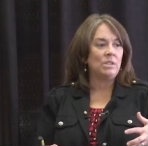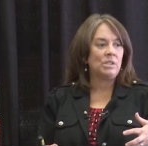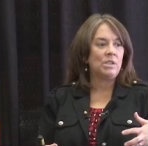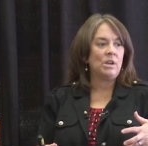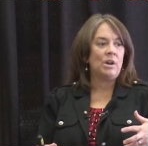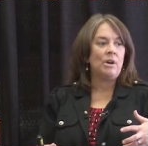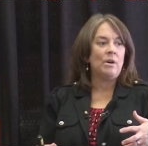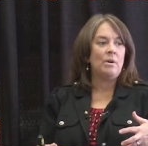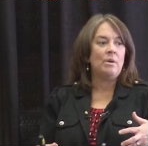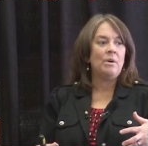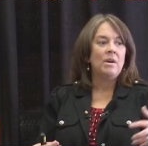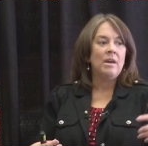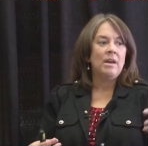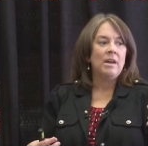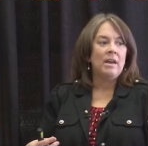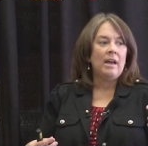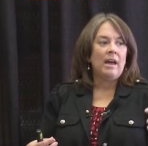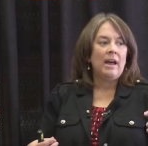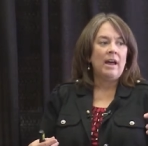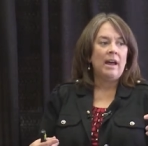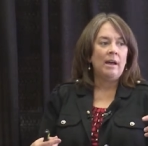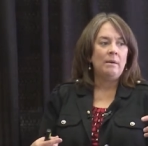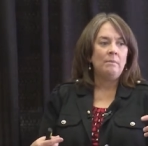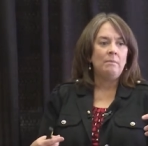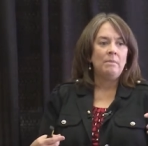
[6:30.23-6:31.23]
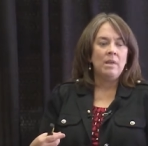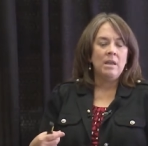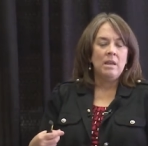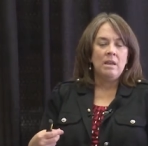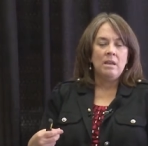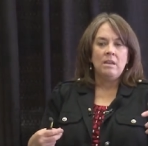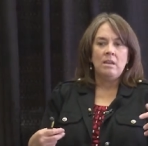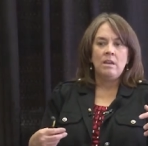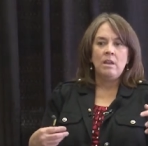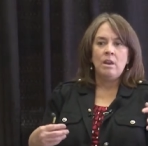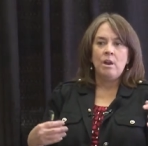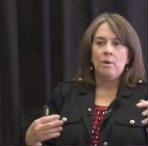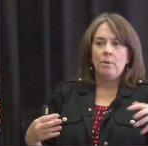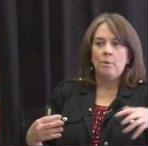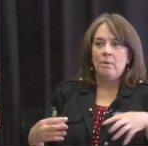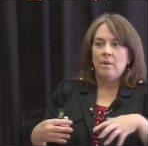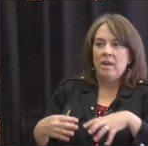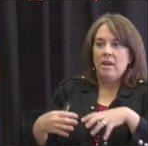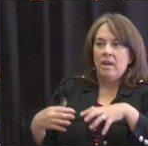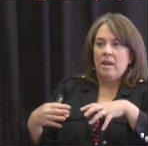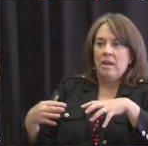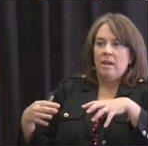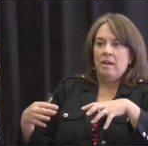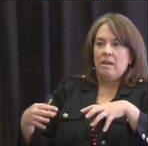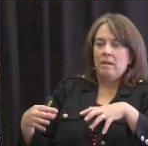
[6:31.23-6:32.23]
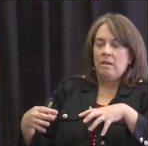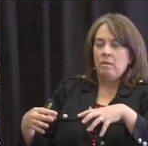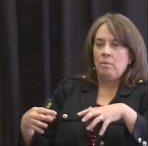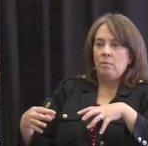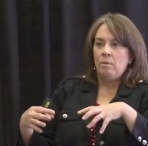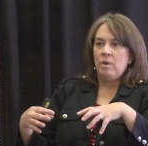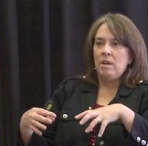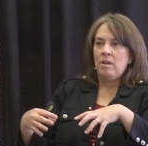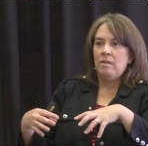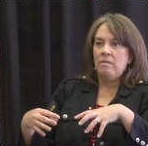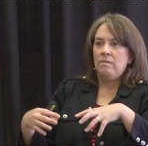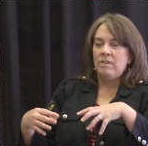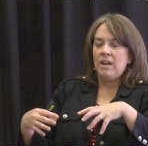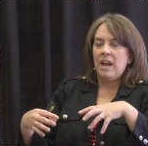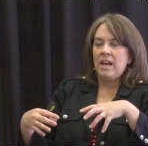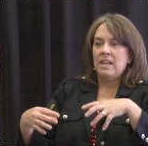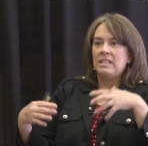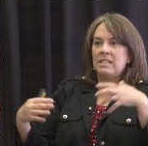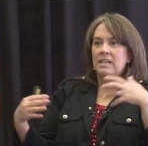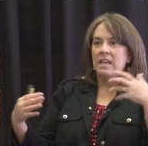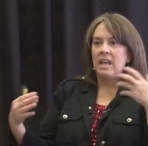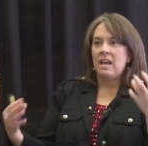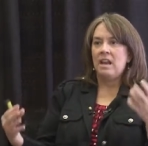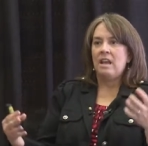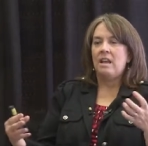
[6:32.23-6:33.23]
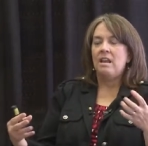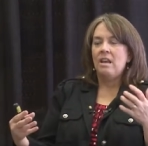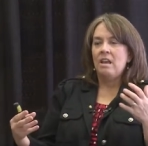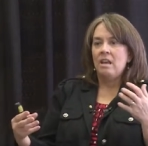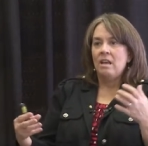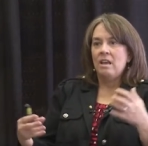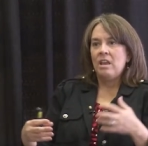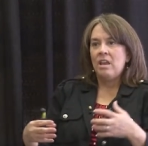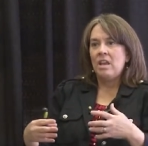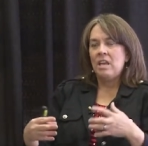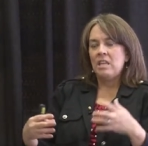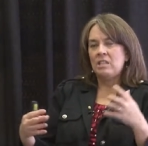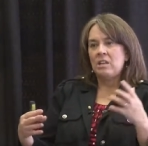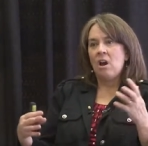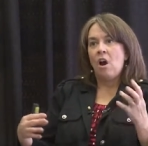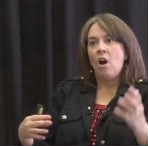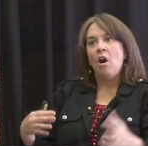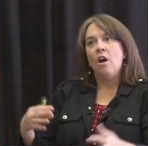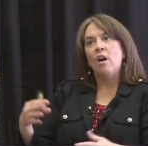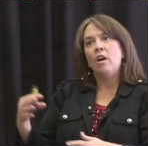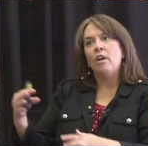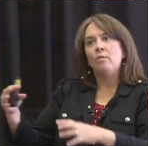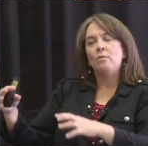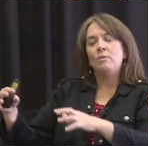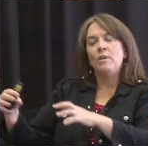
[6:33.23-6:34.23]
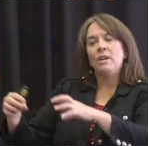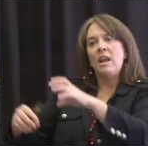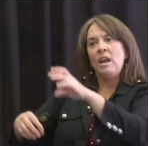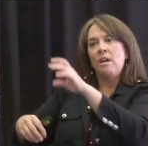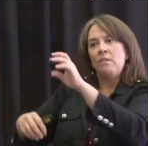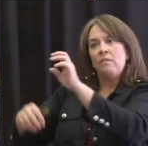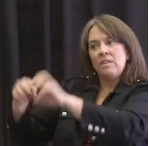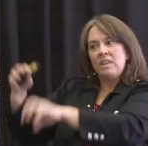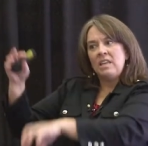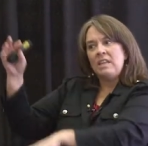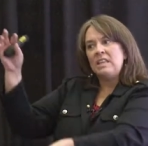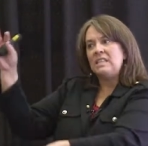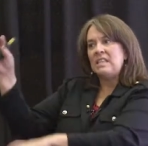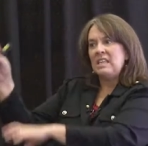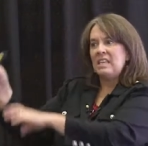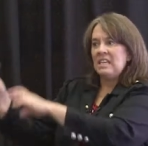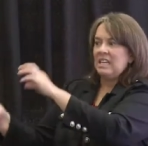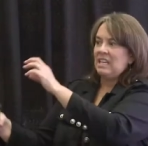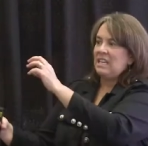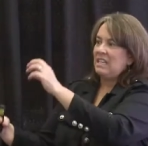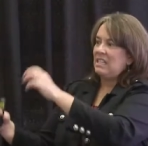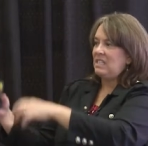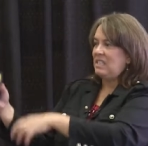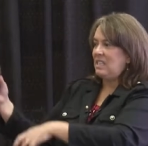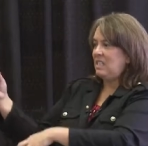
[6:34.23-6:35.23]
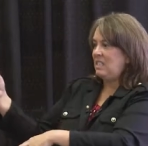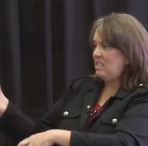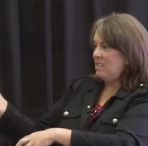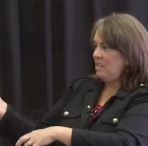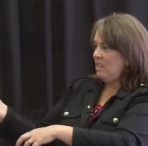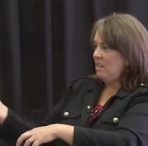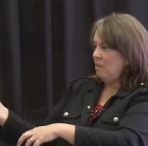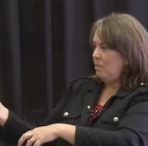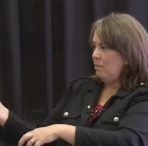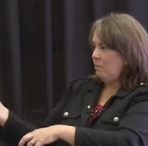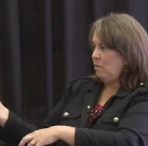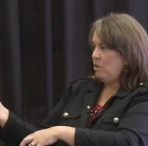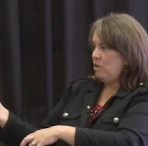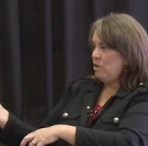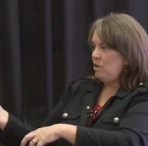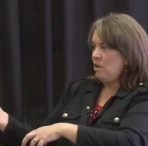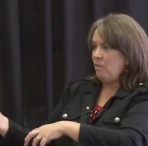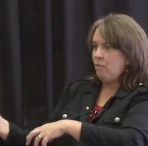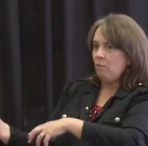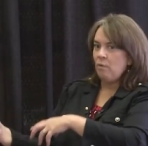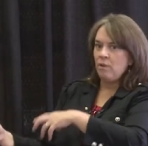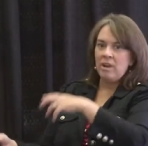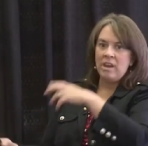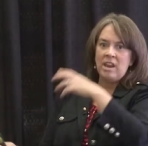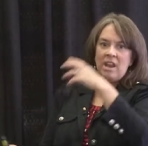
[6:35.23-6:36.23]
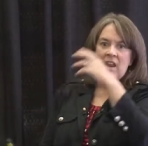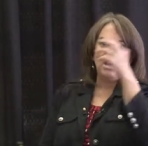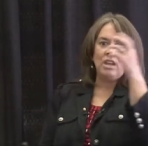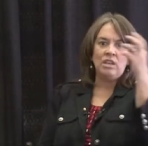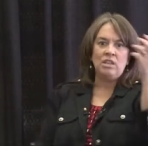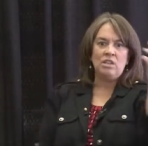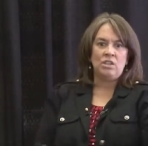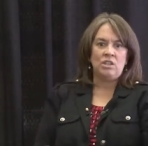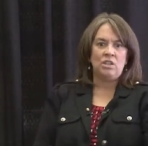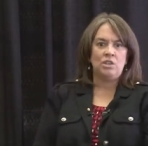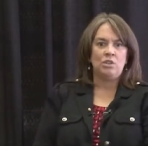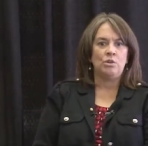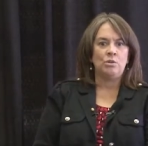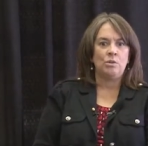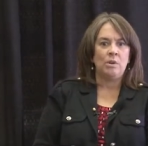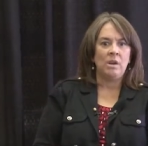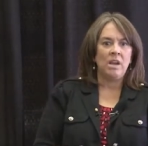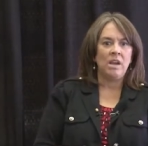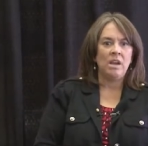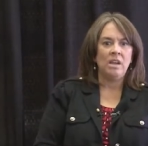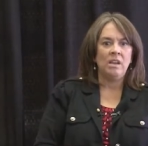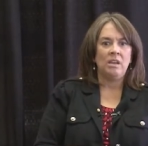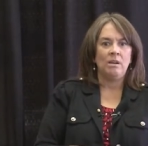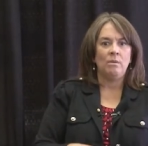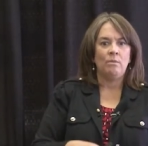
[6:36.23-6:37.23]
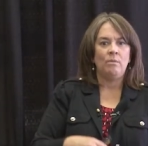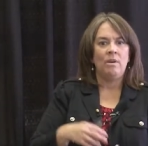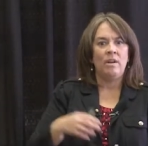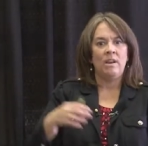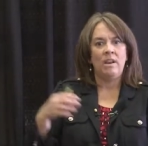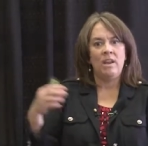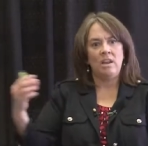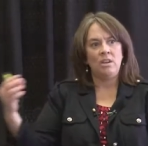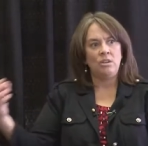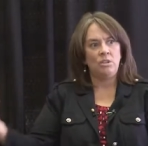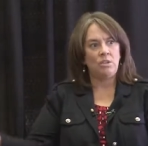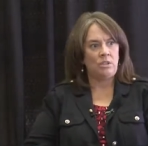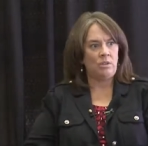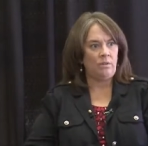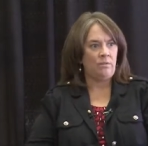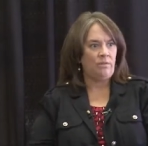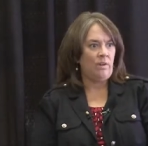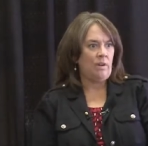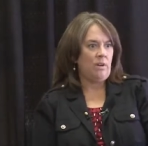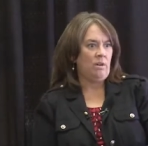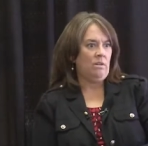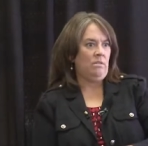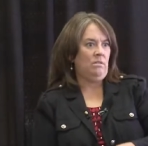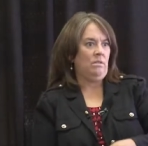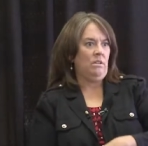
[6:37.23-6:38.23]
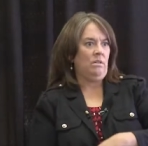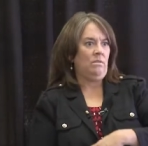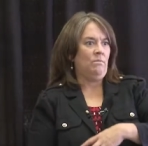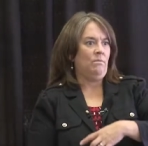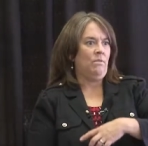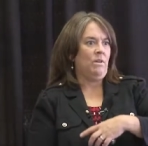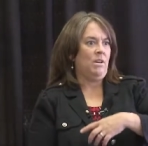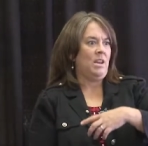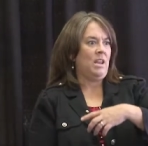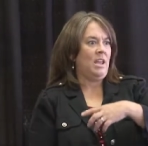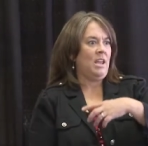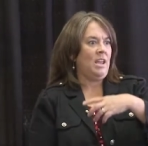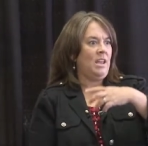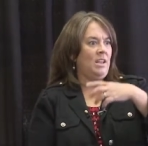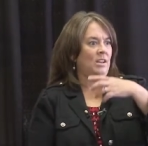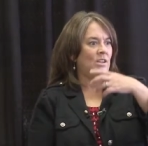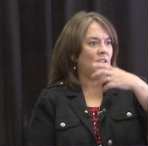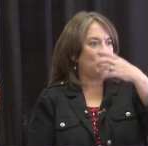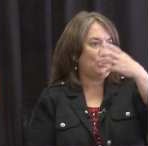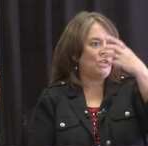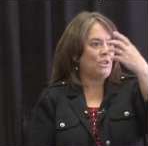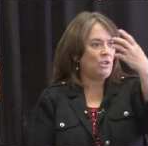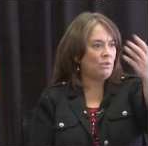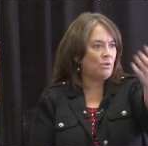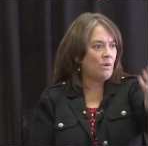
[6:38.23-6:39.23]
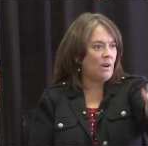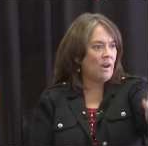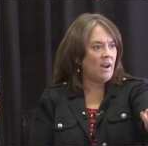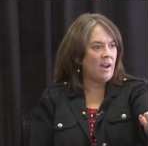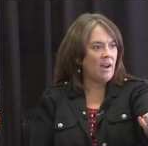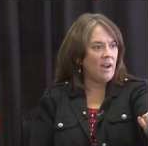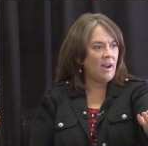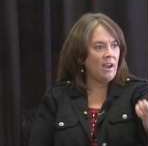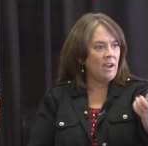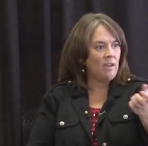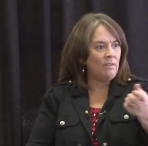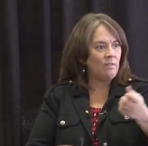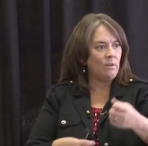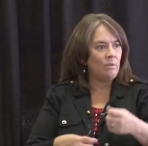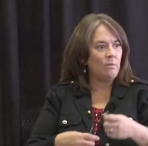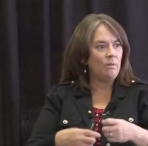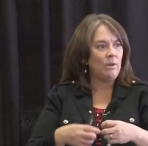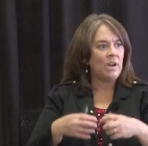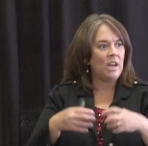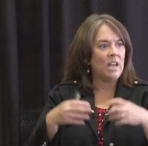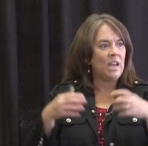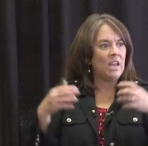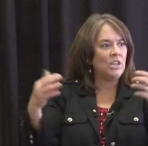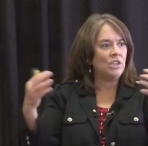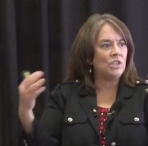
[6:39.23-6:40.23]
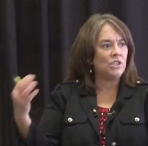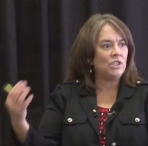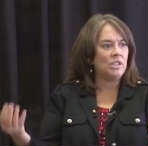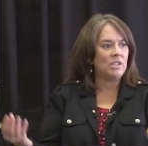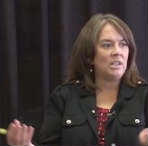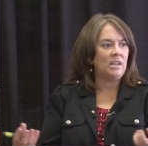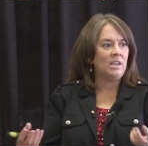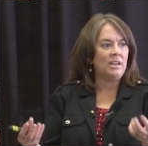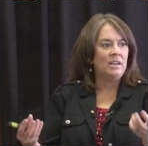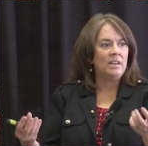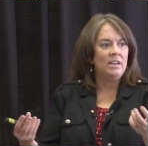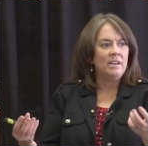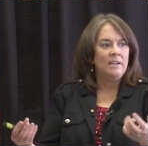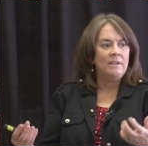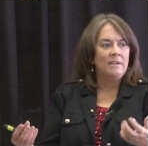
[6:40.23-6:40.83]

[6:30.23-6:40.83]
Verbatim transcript: So, um, you know, we've got to kind of, it's hard when everything's inconsistent, when you have one age to drink and one age to vote and one age to drive and one age to,